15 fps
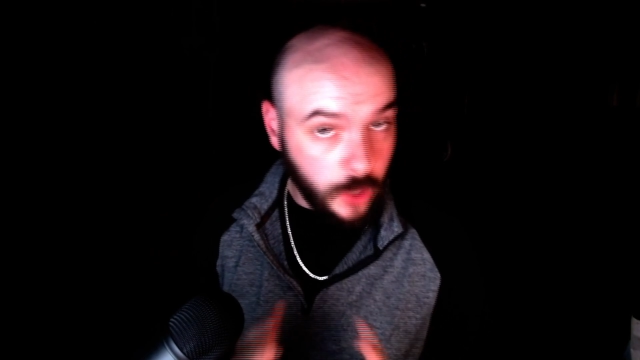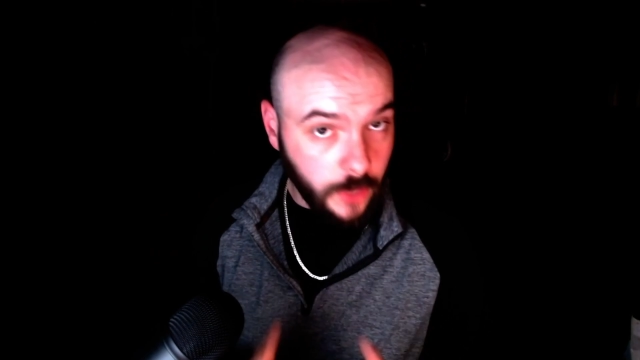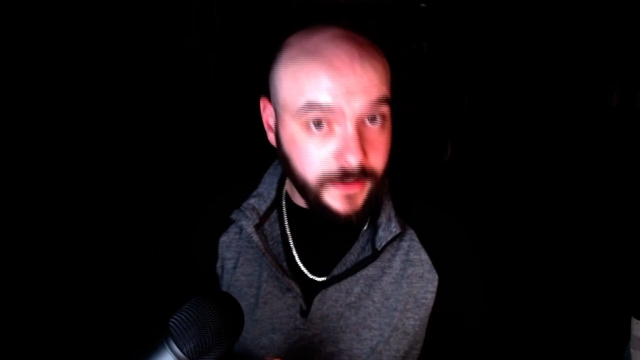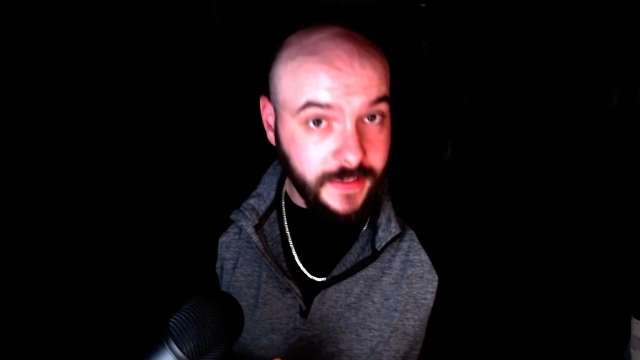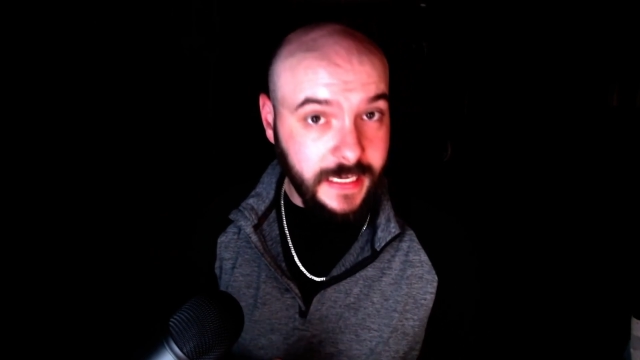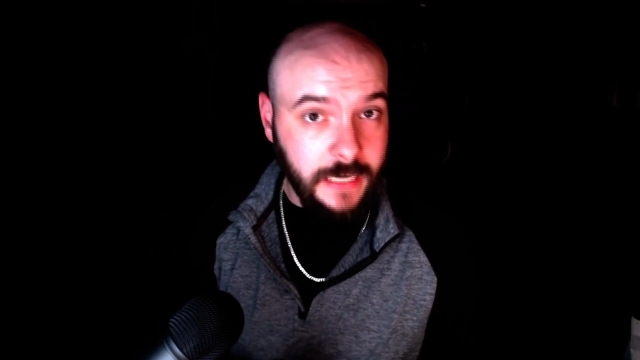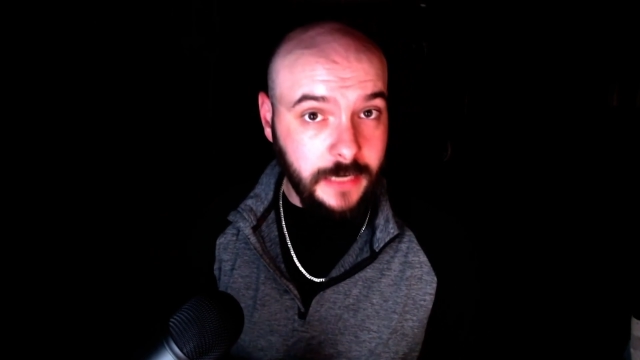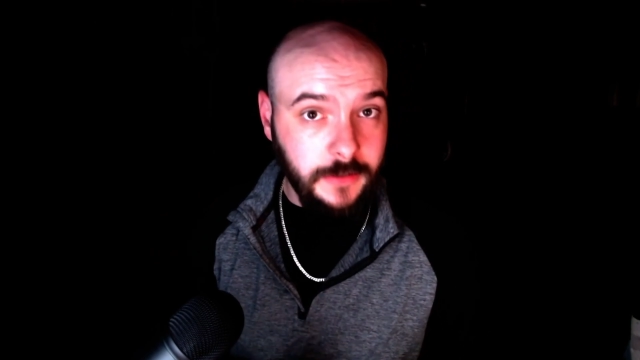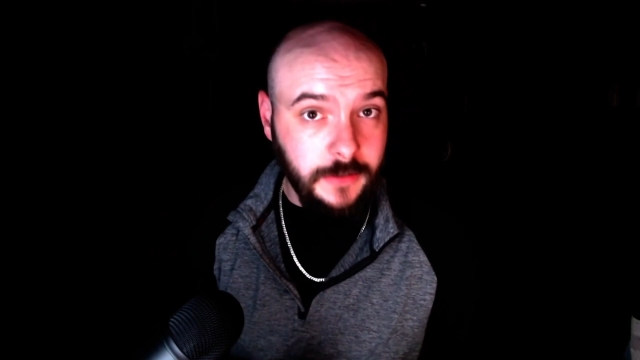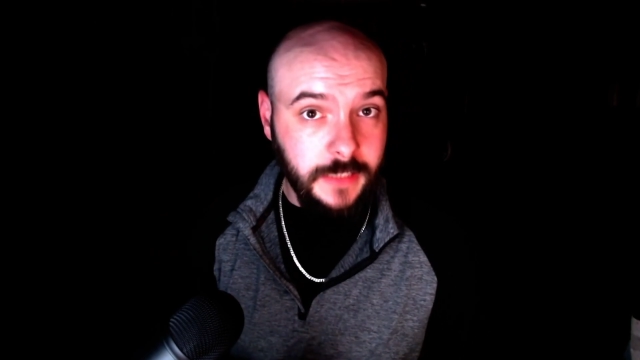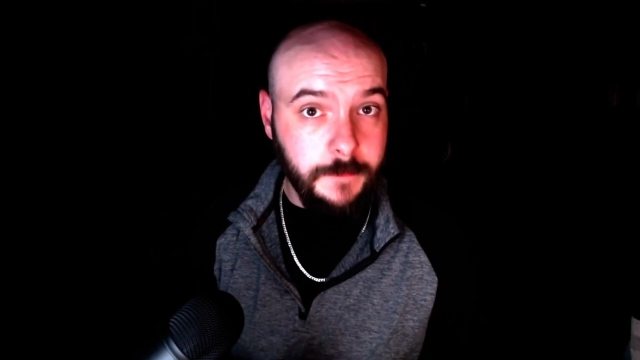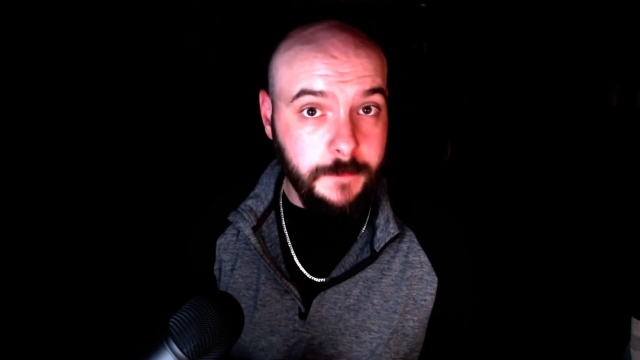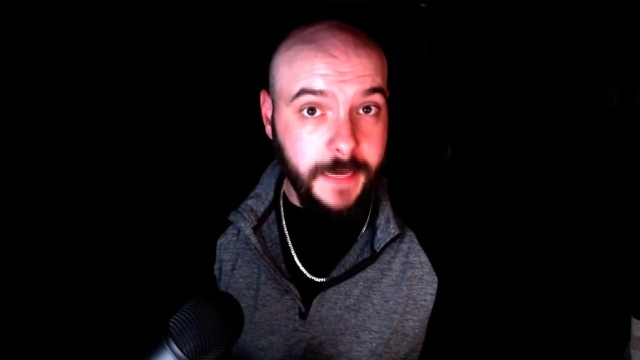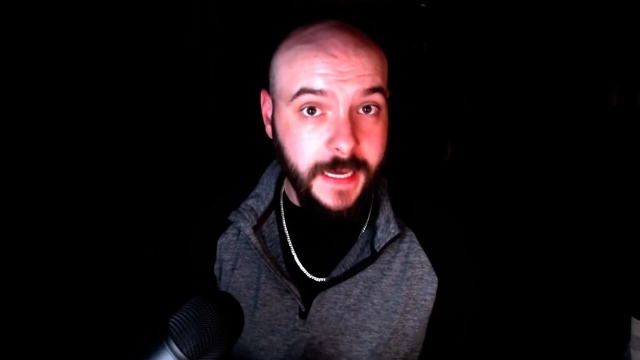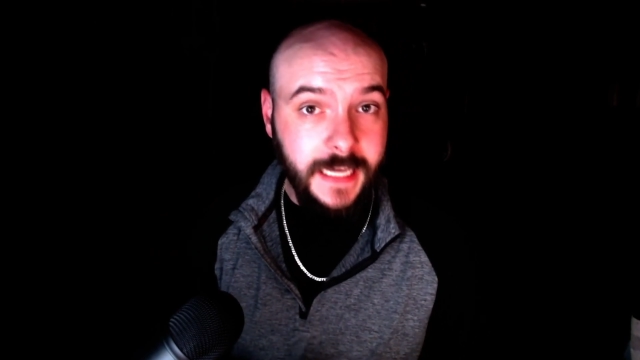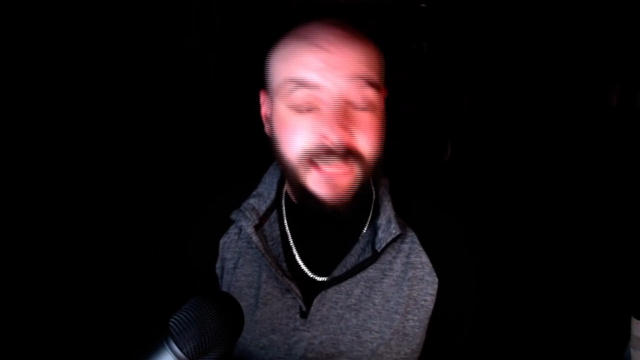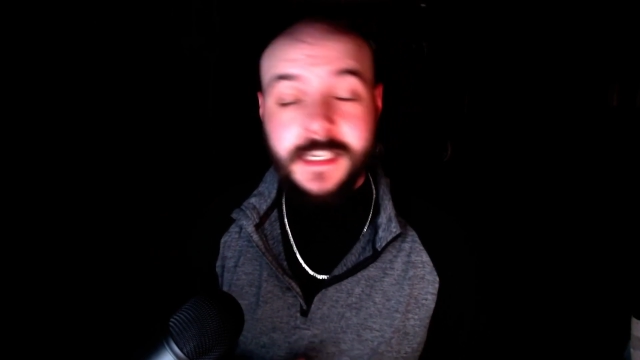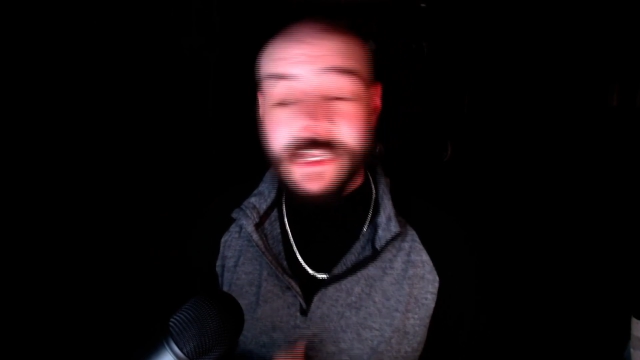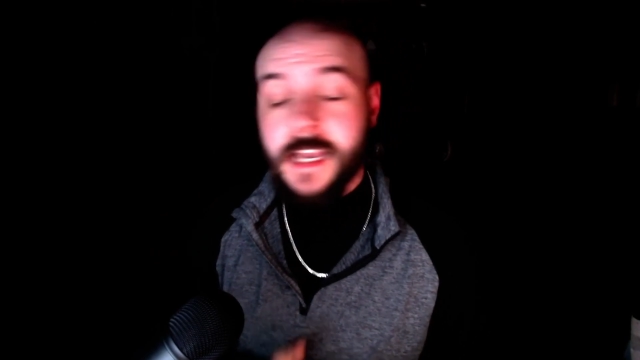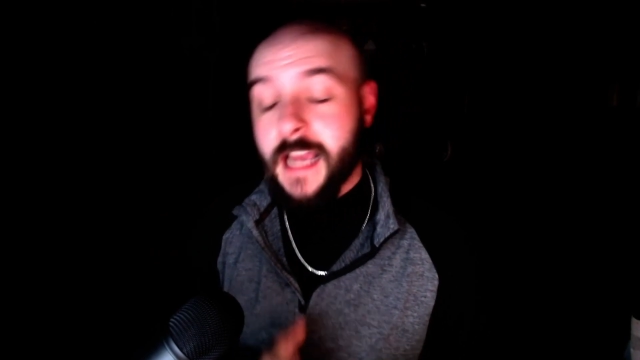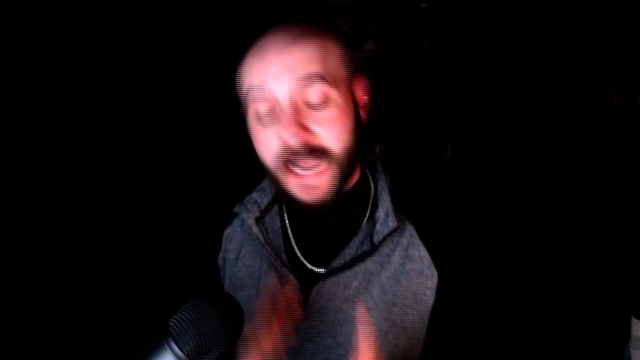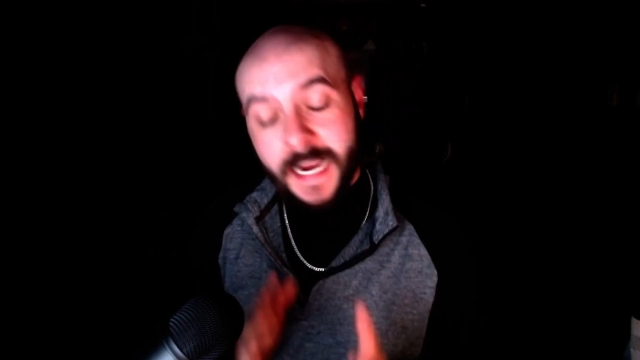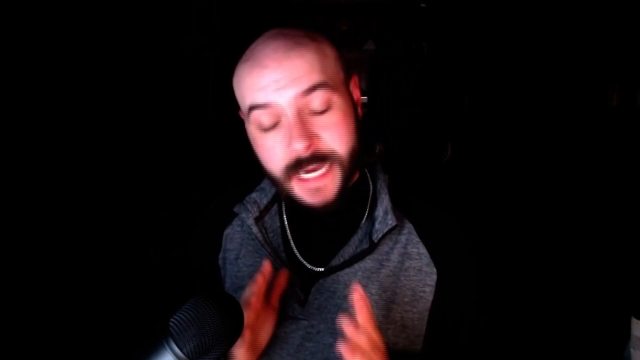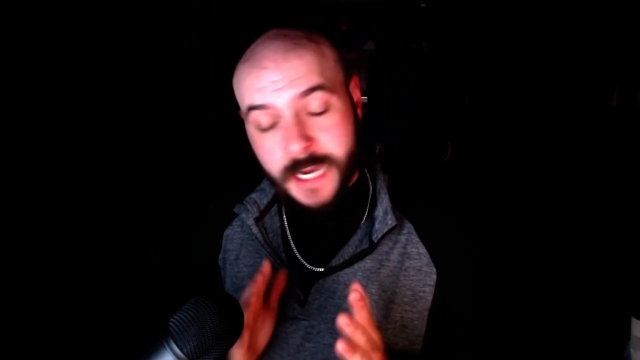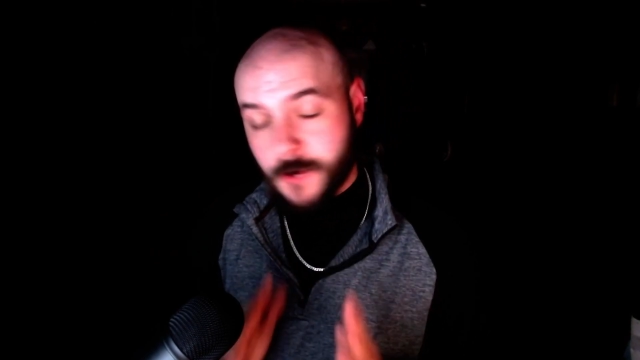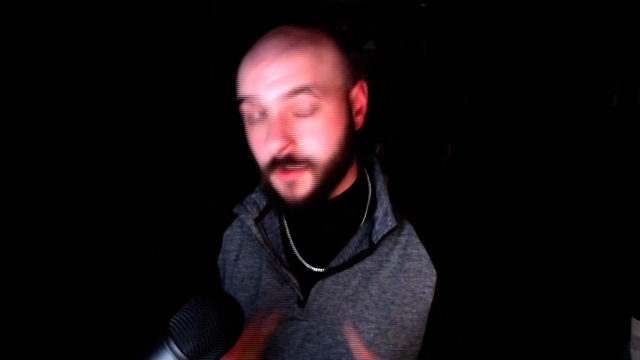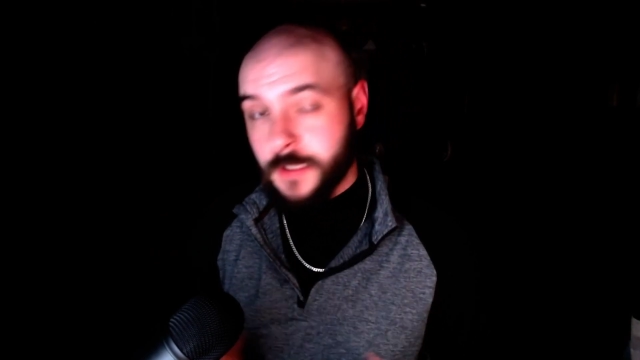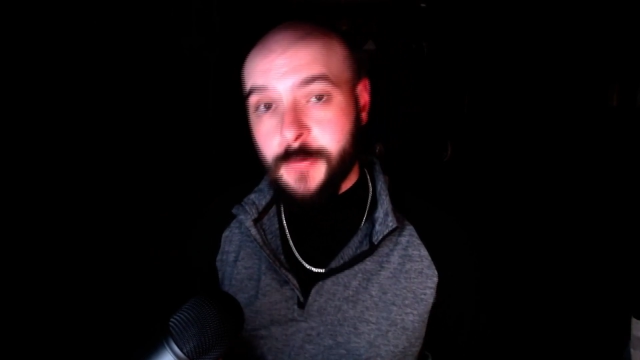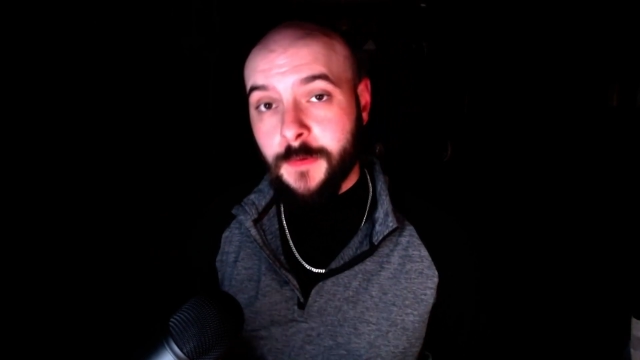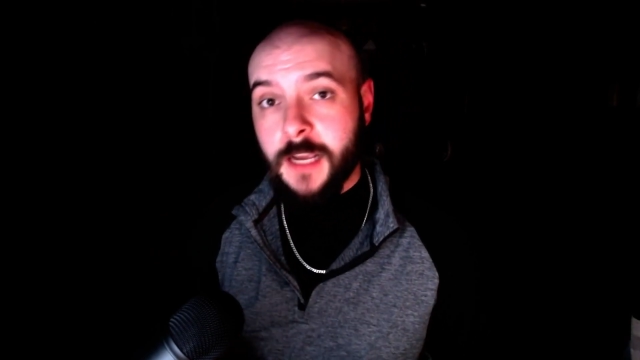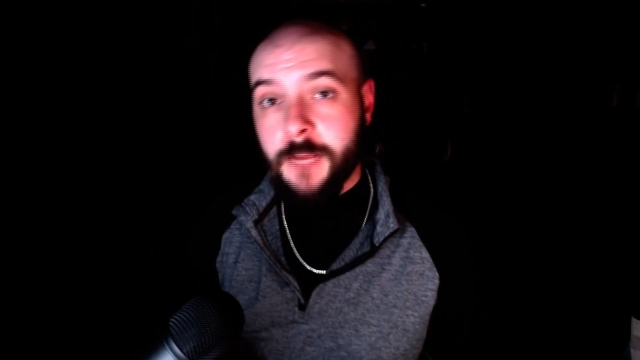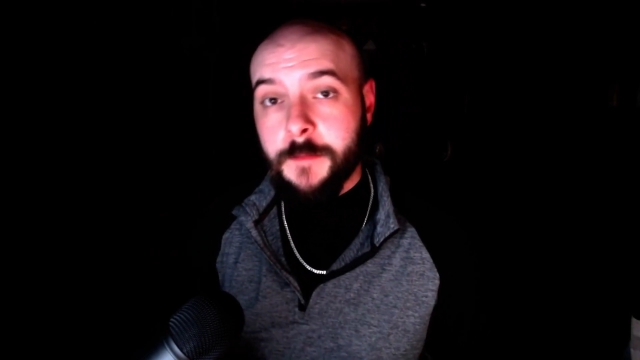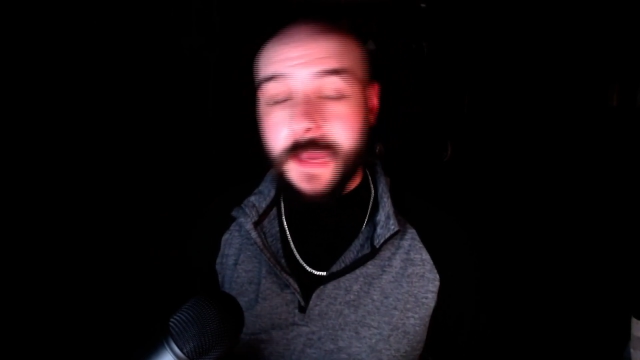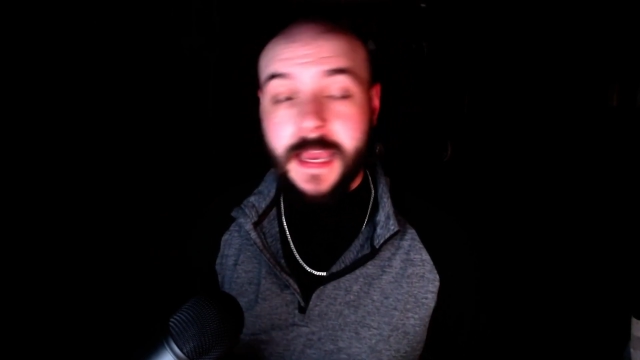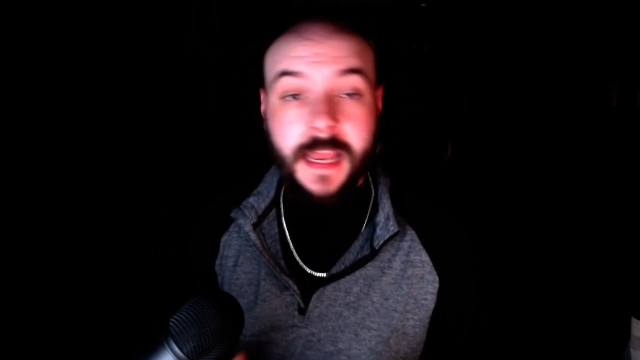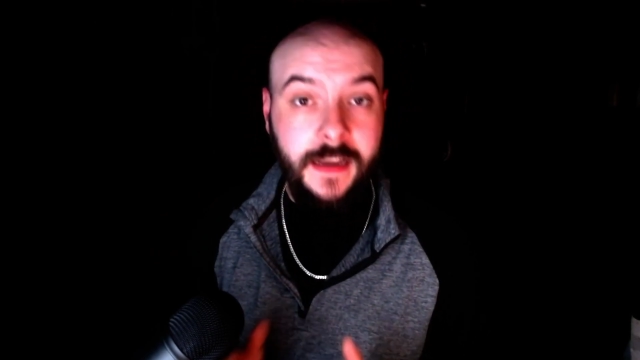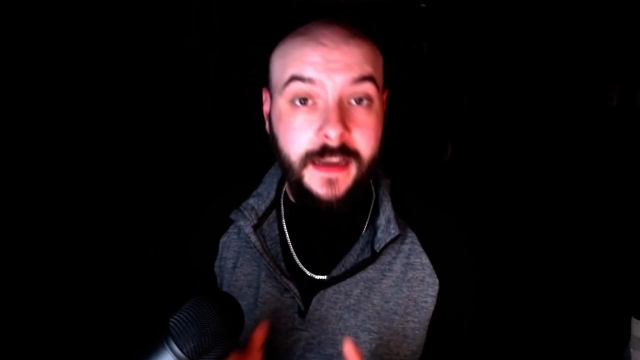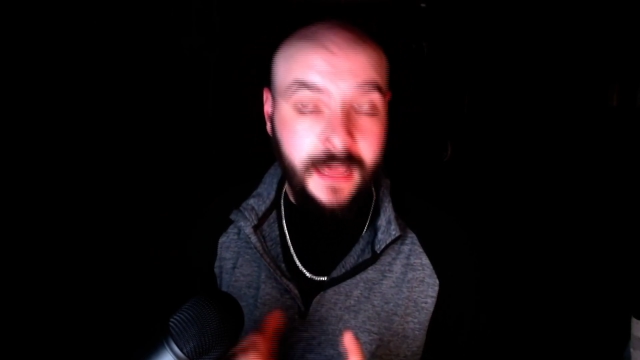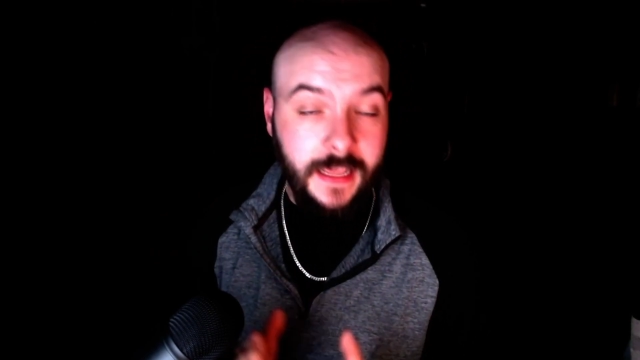the Carolina Bays, I can only recommend